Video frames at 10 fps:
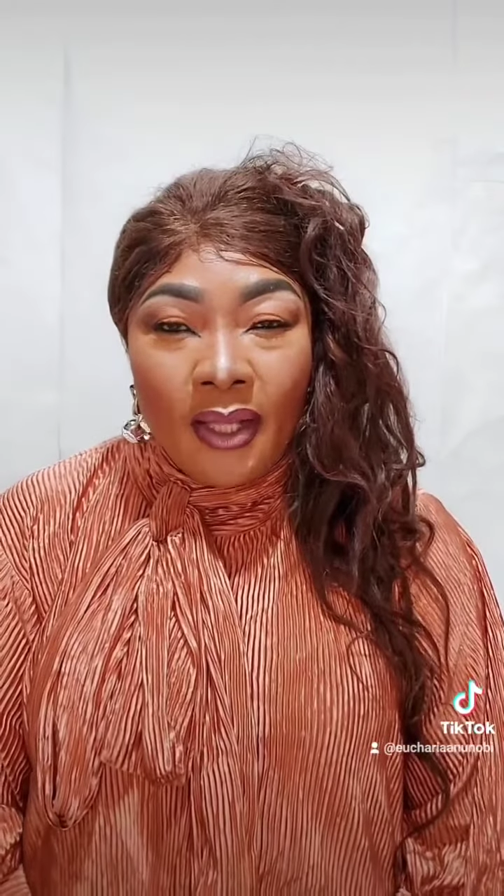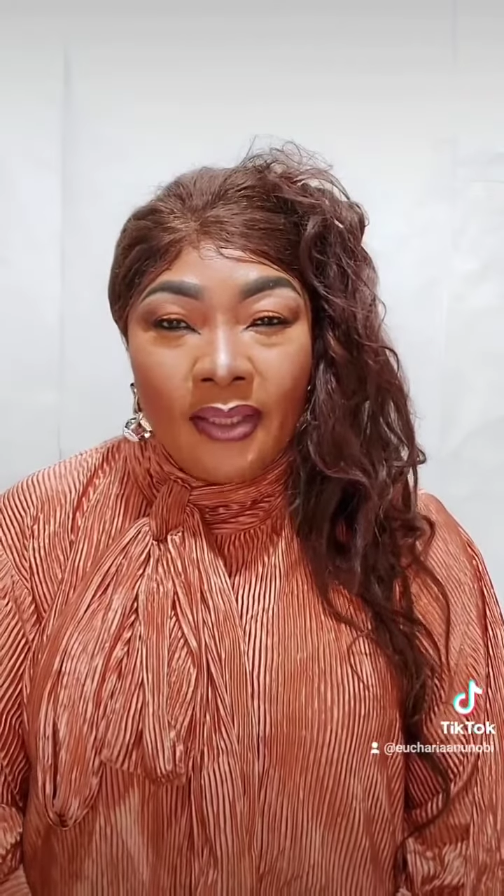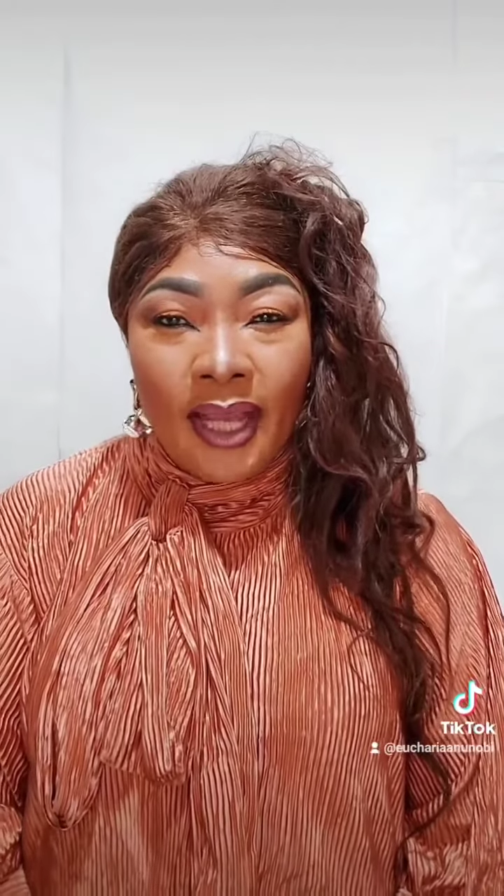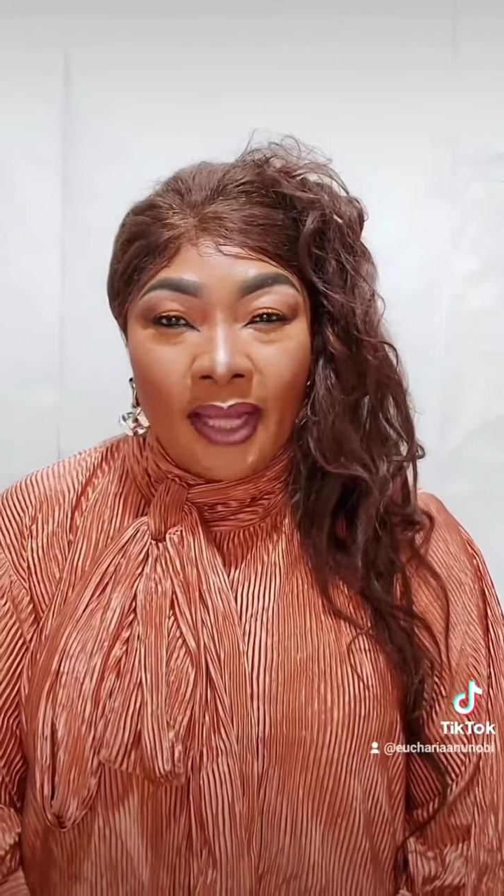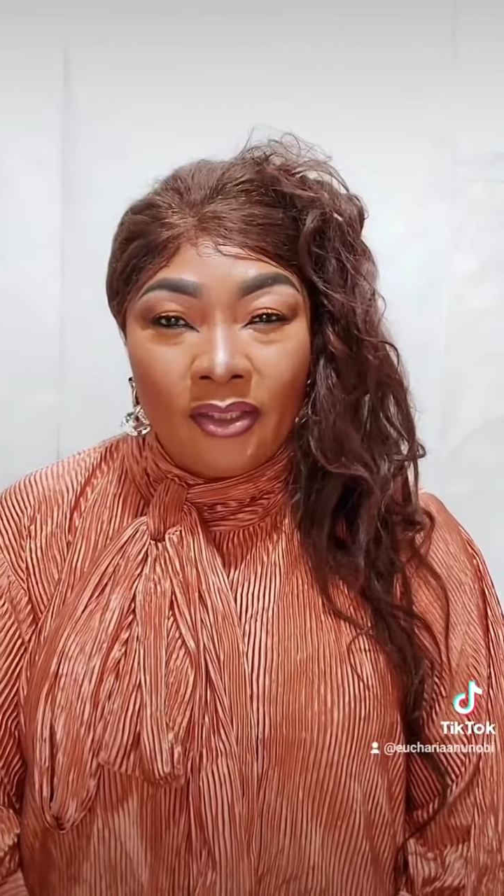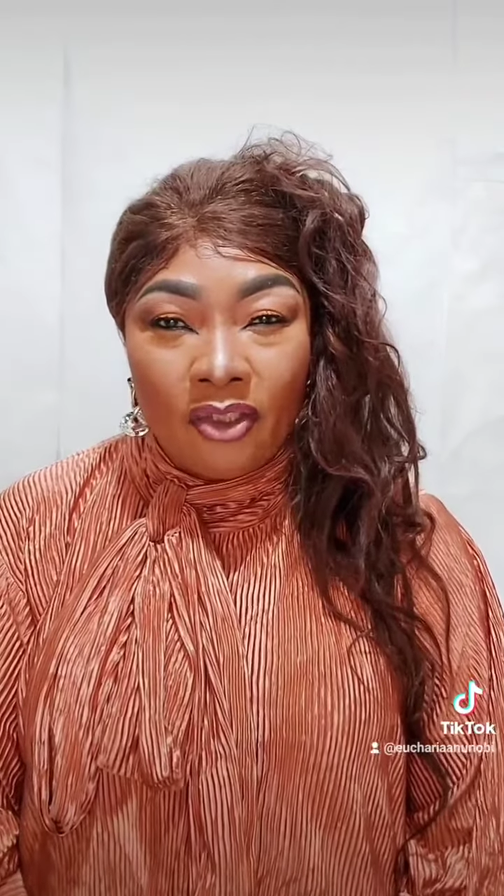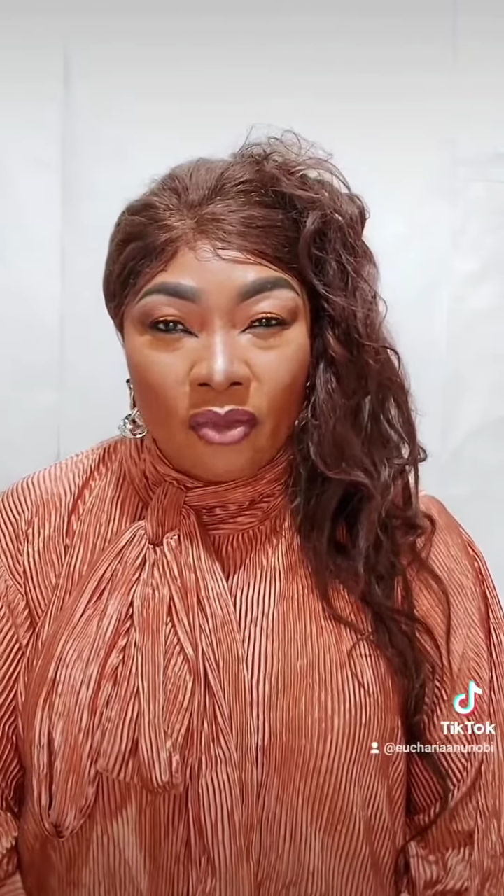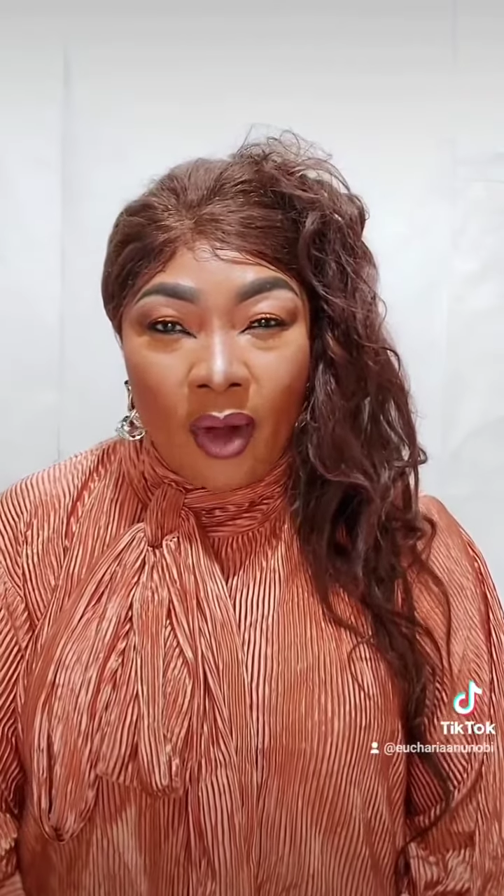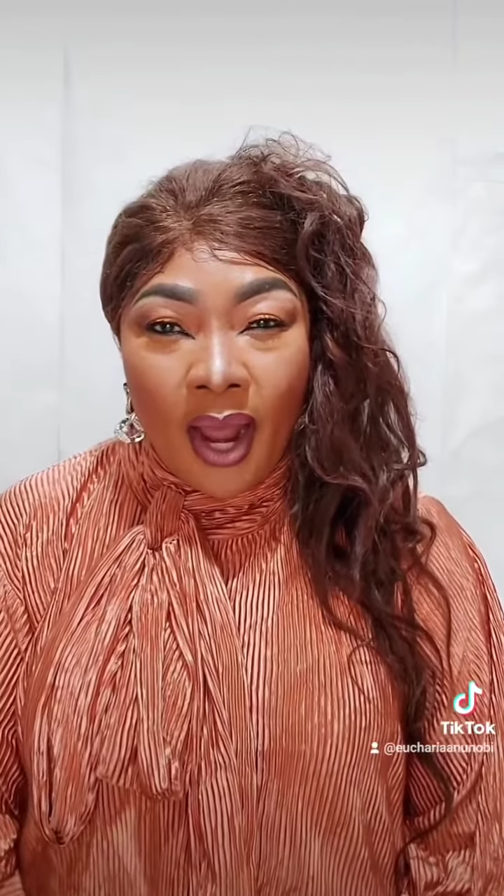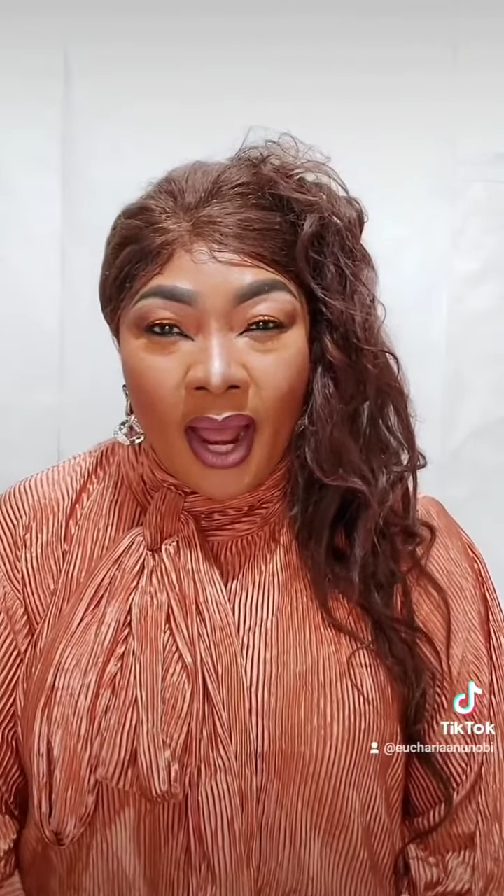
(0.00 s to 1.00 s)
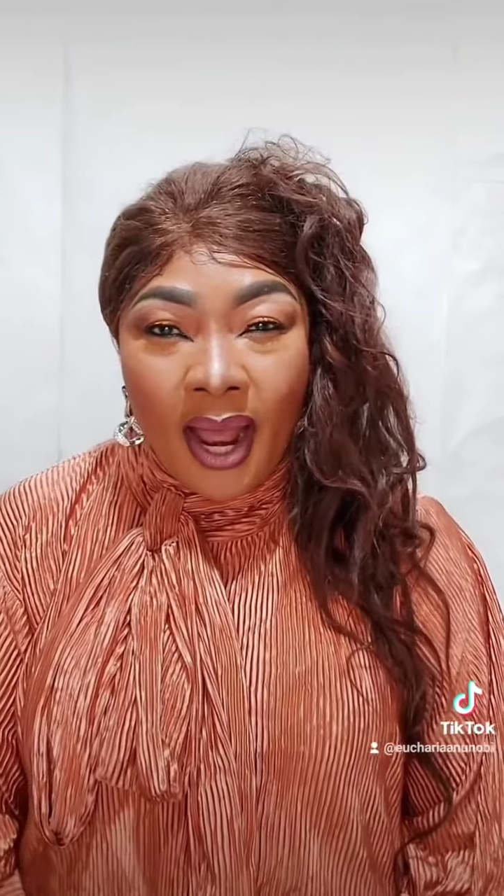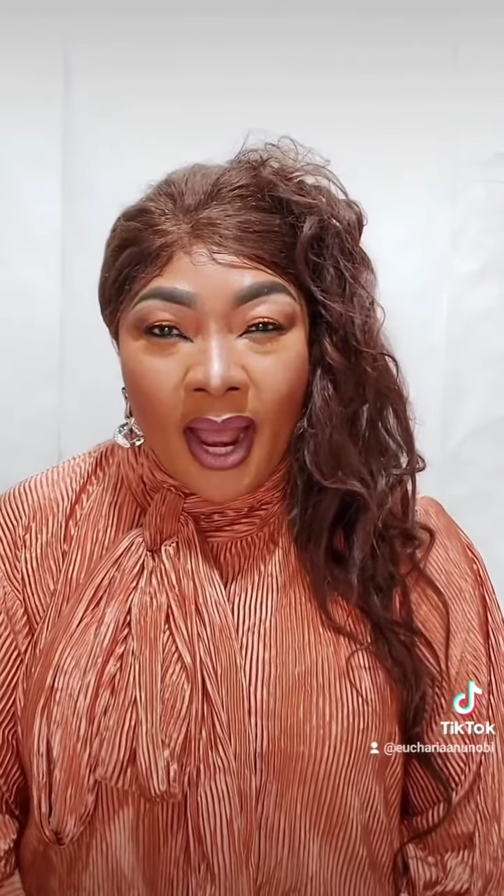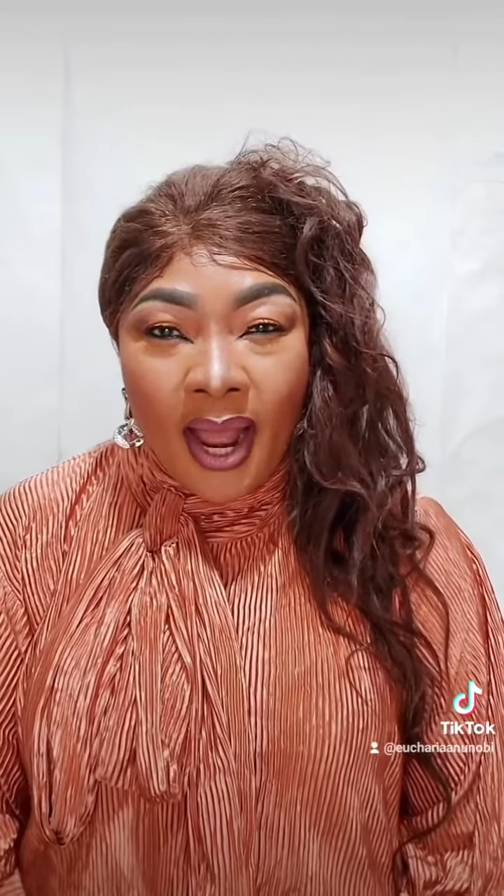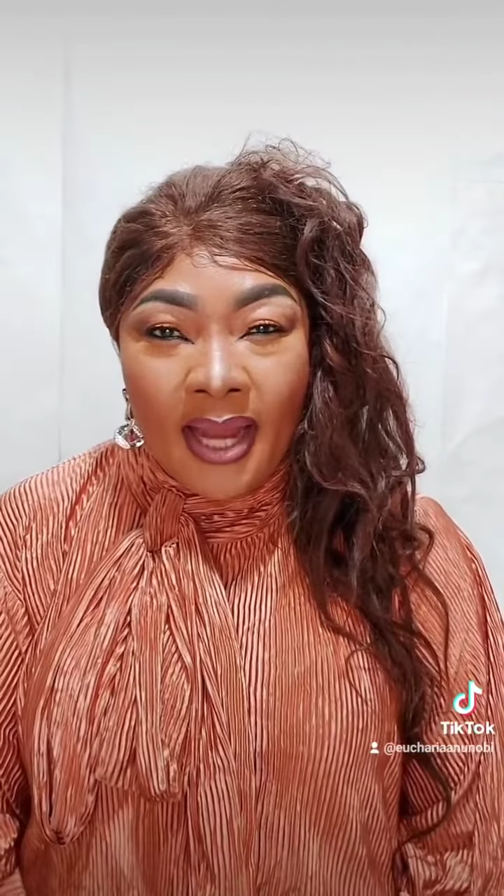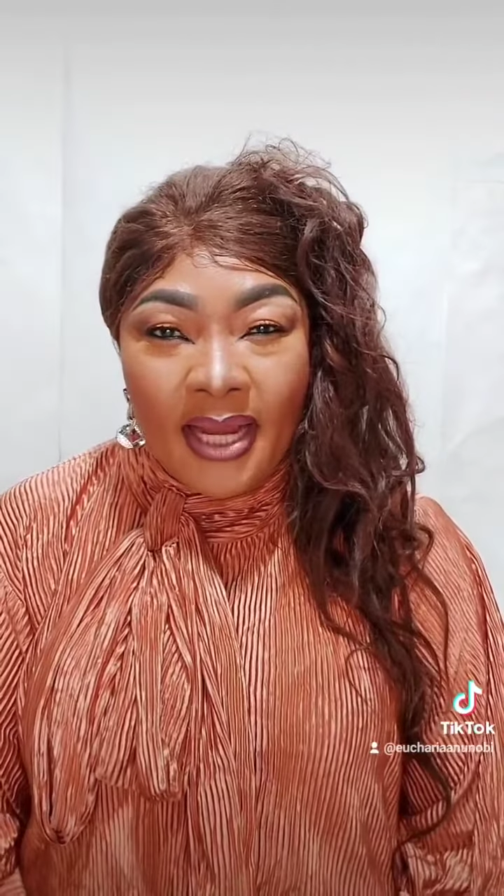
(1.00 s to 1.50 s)
their
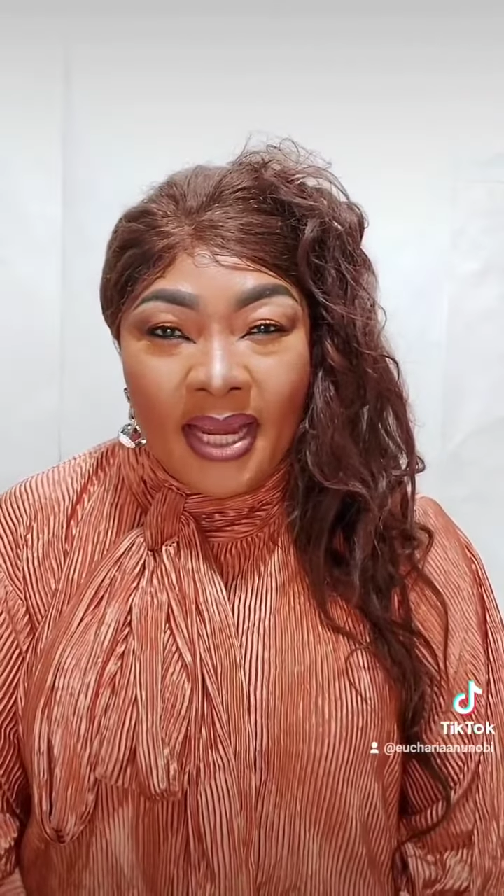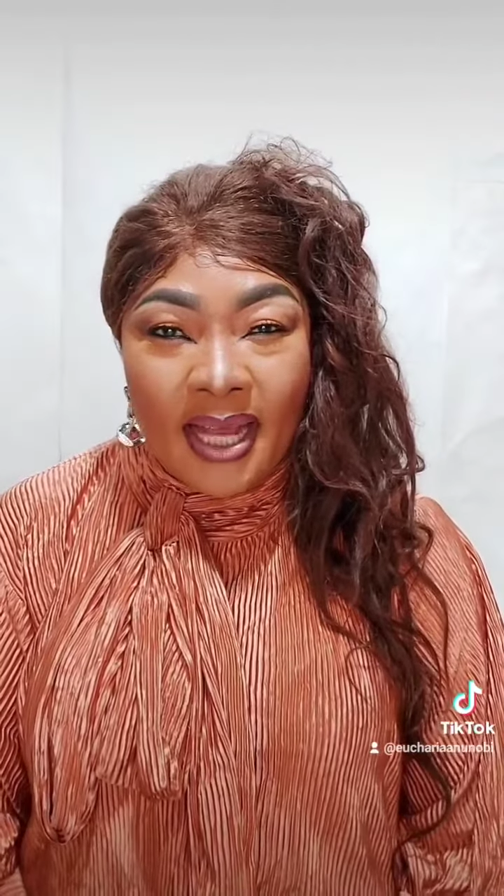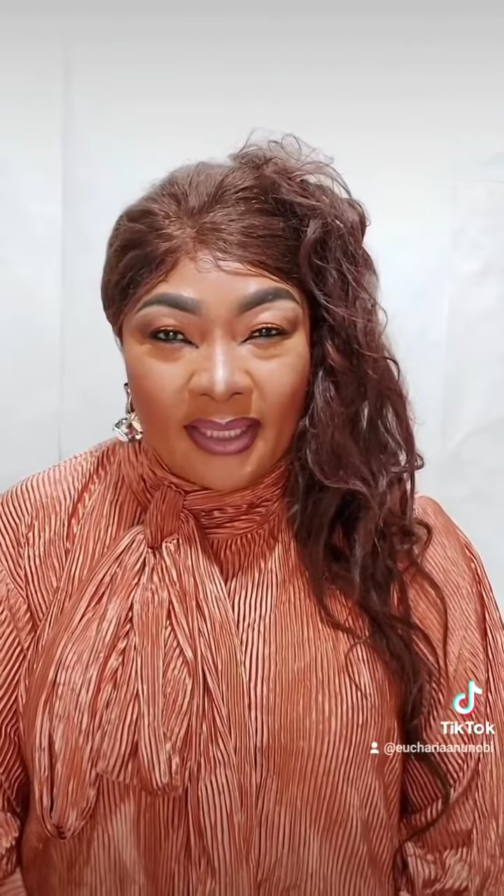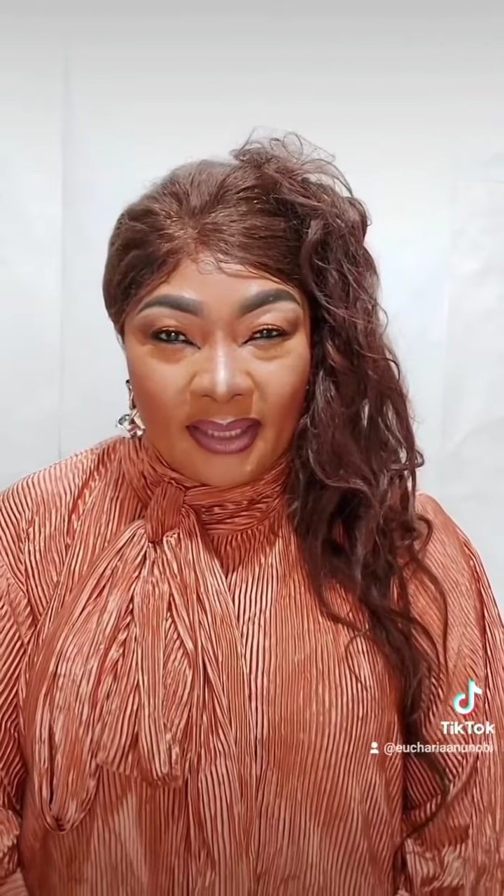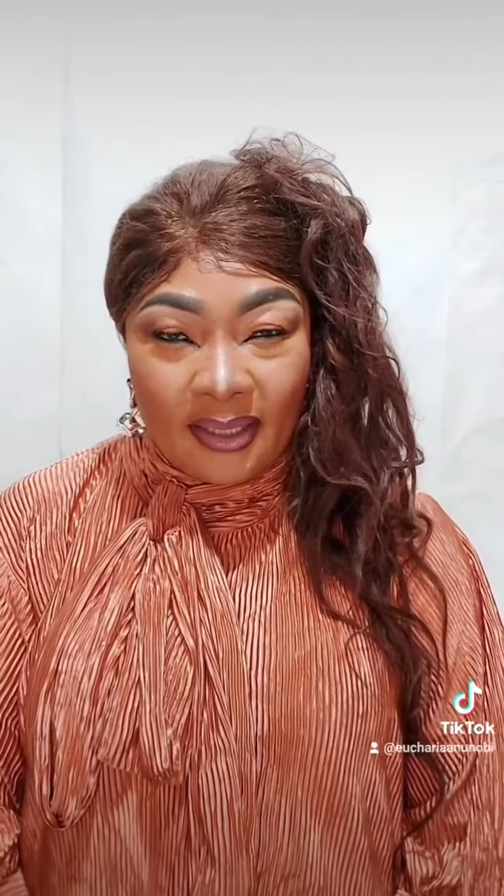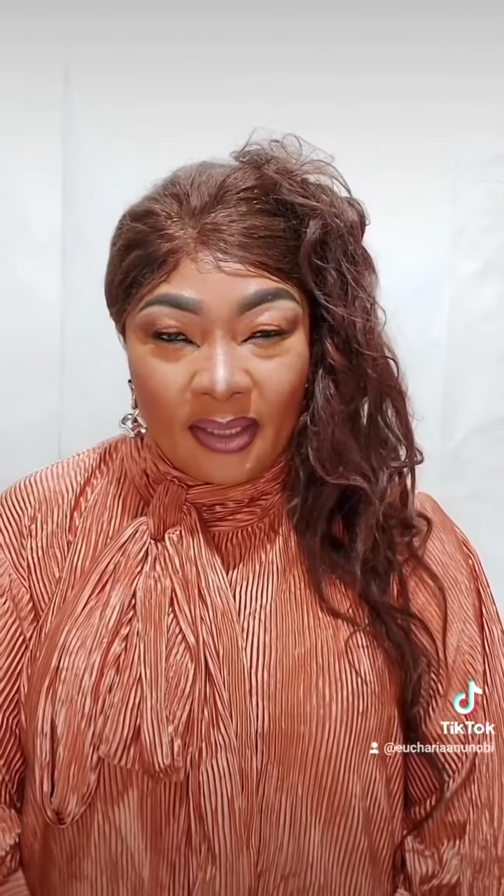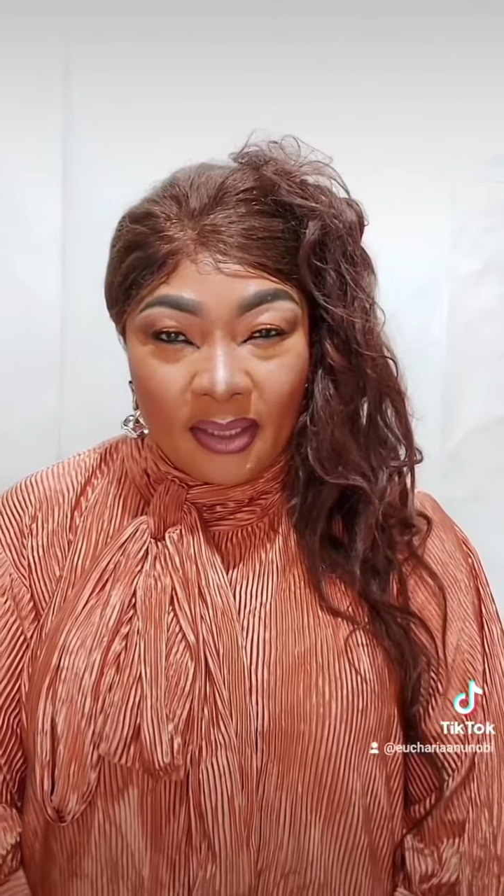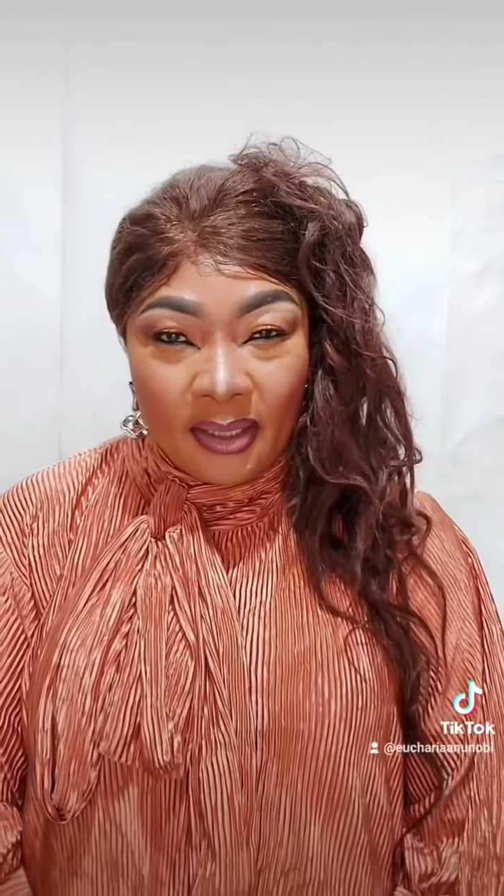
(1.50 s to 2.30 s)
dryness,